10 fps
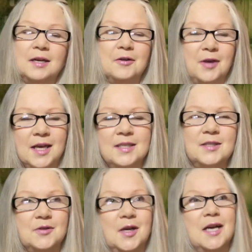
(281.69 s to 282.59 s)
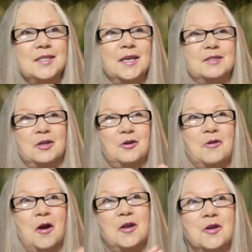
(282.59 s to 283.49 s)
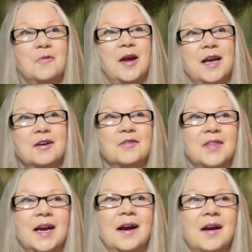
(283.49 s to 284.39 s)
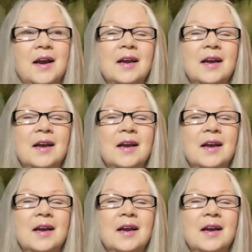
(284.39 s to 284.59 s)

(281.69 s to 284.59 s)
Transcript: Okay, so you guys had to crawl your way out of there.